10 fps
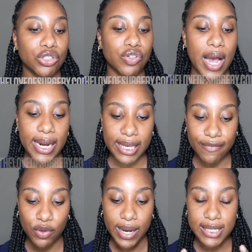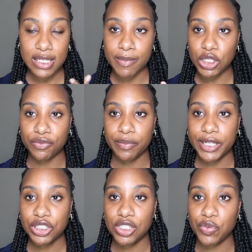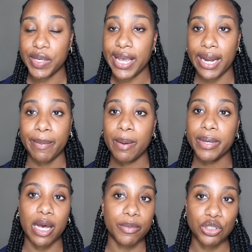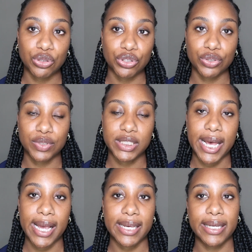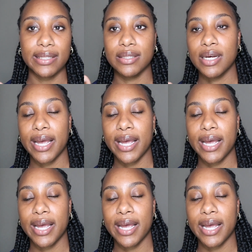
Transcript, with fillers: try to give you guys as much information as we can about becoming a surgical tech and